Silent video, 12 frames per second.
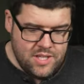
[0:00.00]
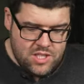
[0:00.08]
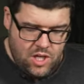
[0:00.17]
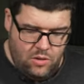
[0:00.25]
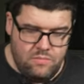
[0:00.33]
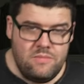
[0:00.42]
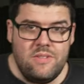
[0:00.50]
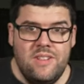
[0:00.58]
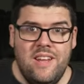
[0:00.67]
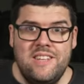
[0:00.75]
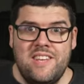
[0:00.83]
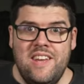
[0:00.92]
So
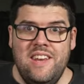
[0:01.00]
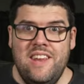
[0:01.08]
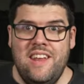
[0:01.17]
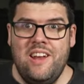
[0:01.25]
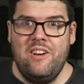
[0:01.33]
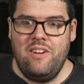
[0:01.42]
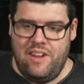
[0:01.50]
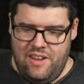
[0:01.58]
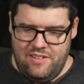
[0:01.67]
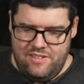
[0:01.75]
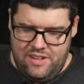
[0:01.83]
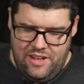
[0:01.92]
let's get into here
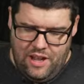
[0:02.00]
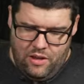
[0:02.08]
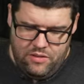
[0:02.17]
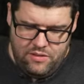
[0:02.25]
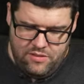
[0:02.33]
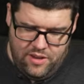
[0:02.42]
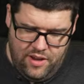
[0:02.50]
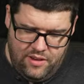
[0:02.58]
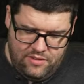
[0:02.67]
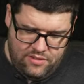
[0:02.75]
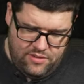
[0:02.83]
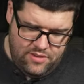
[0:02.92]
and see how this
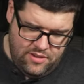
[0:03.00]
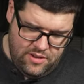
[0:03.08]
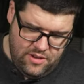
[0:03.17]
tastes.